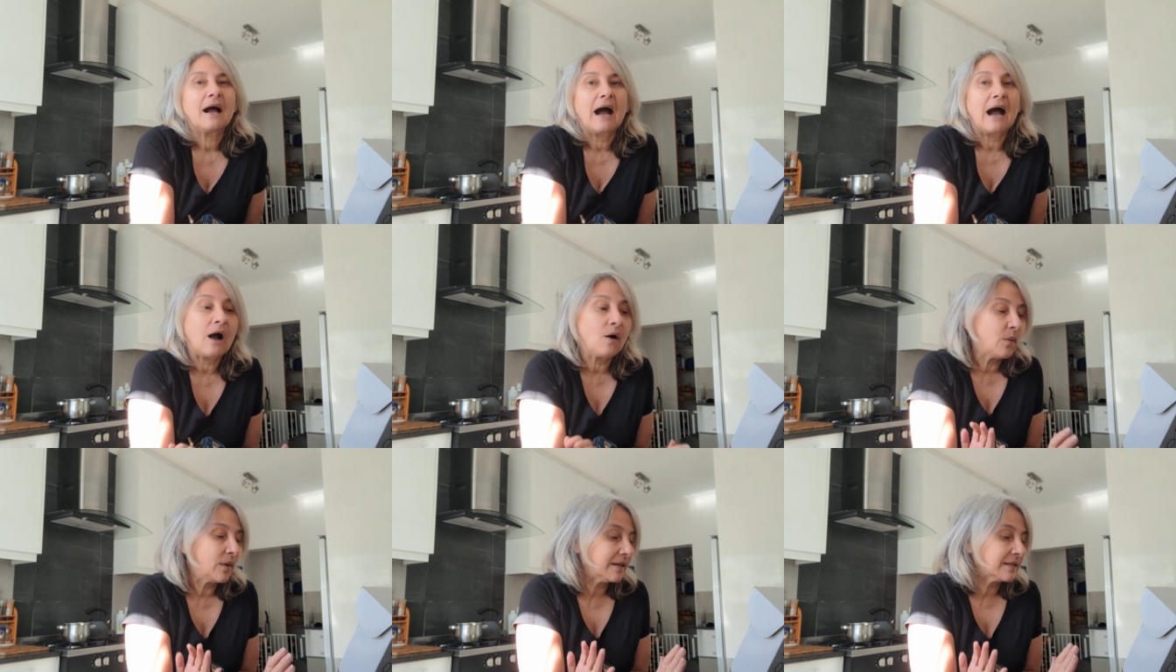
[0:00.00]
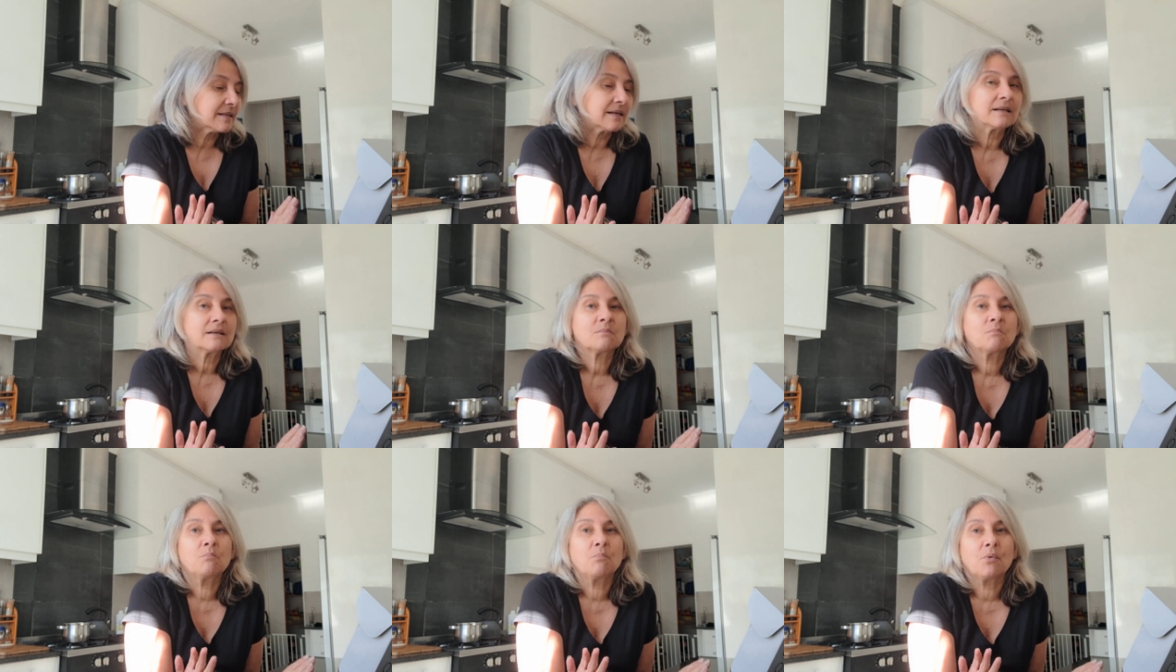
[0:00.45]
I went
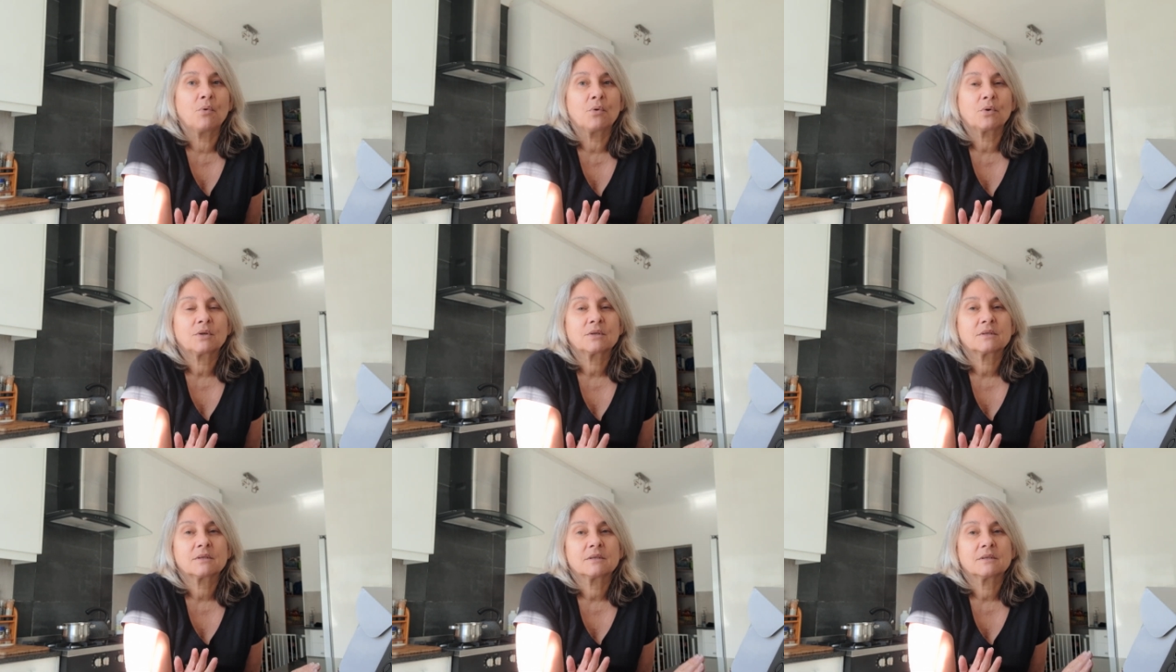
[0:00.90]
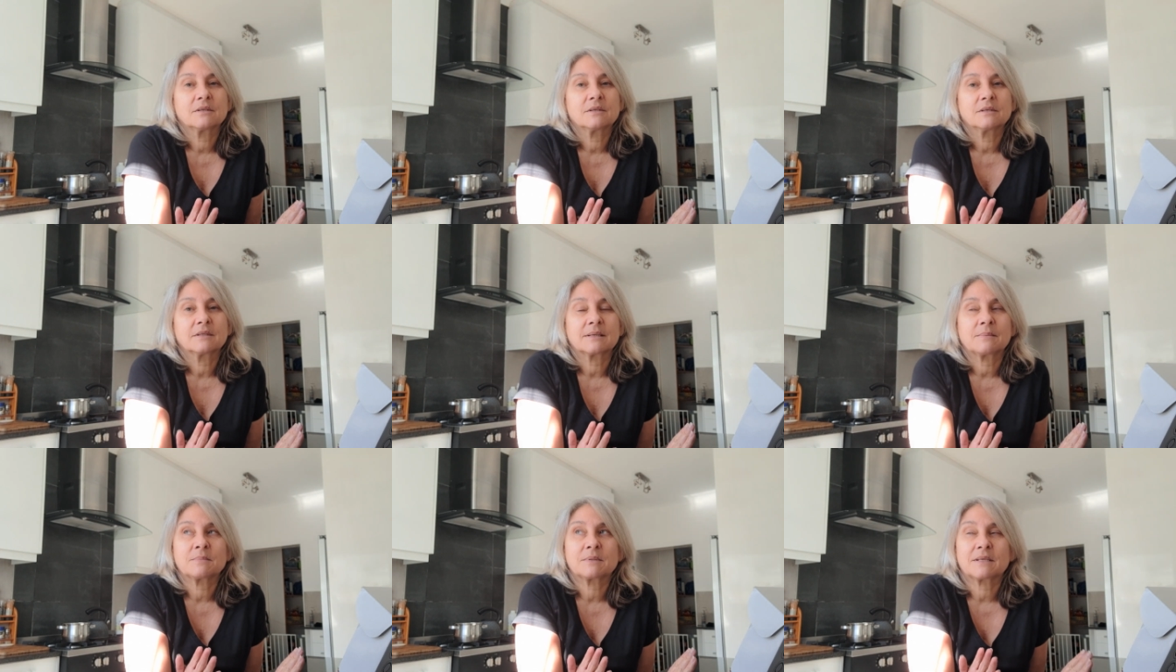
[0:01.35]
out and bought
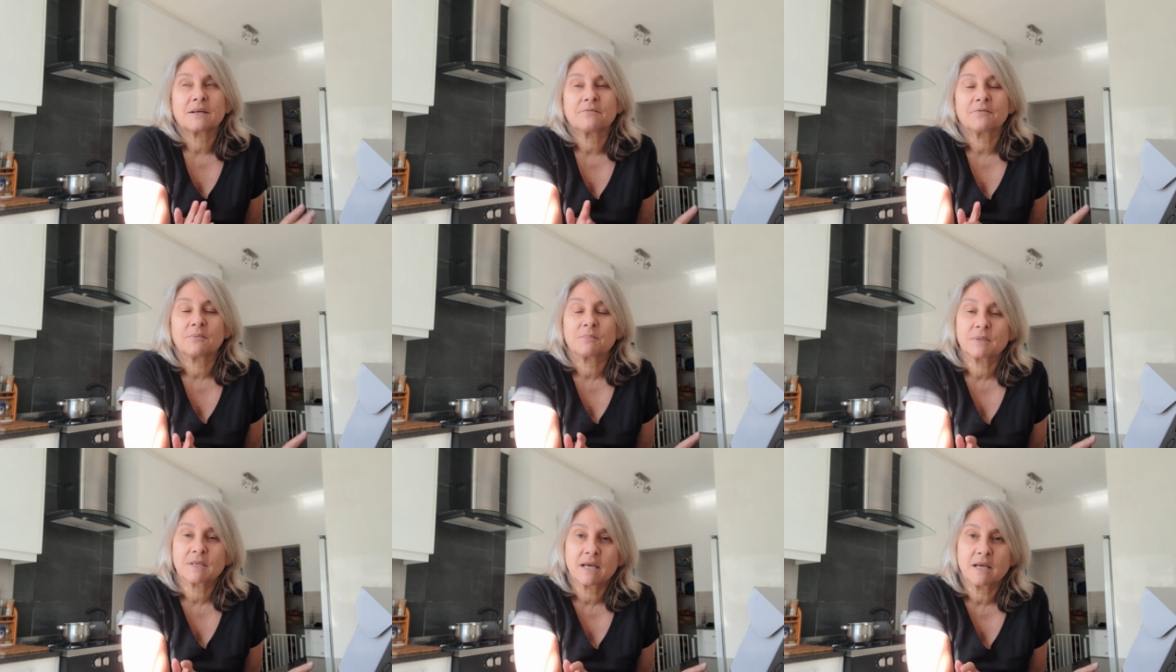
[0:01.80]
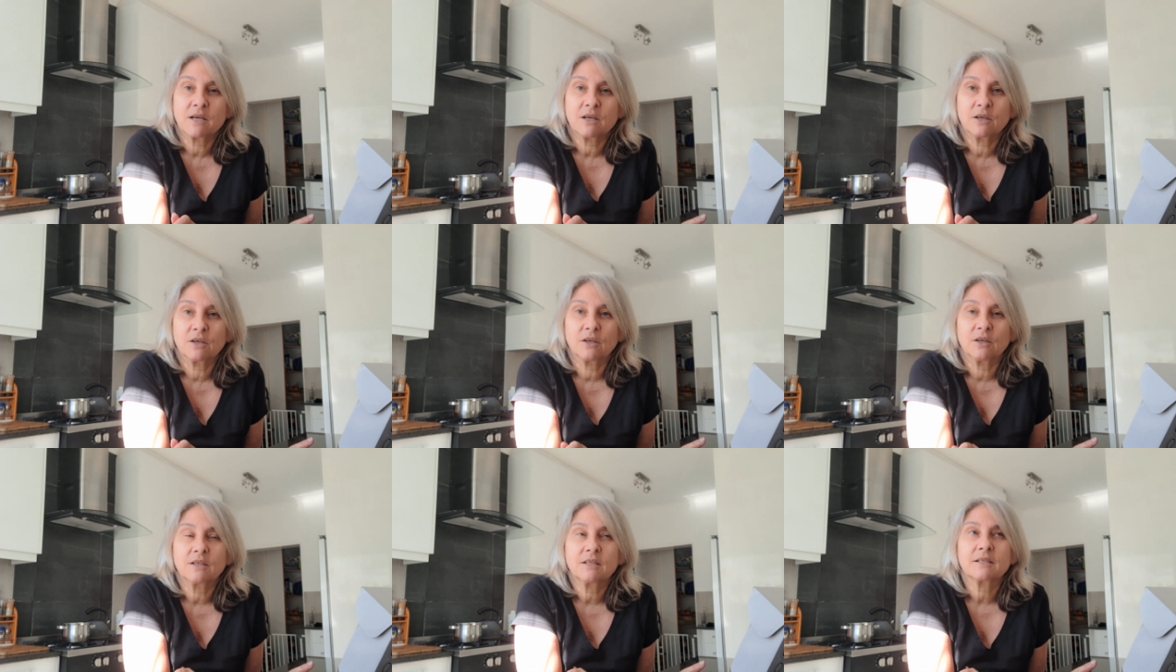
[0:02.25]
some stuff from
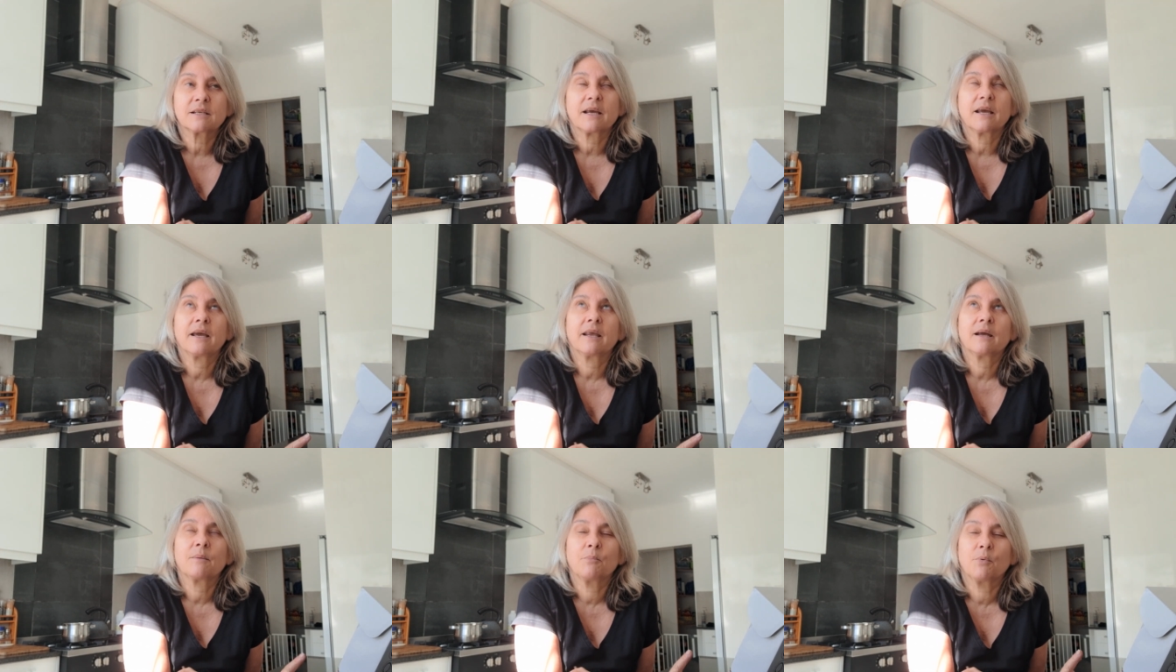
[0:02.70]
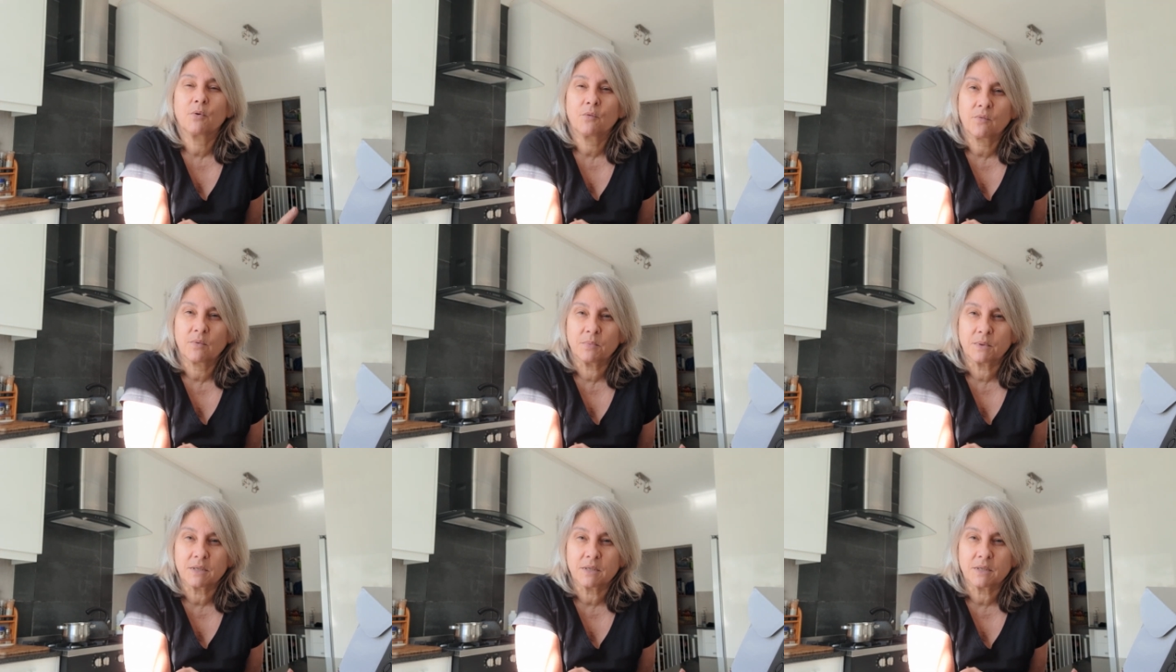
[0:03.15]
Take-A-Lot, and I bought from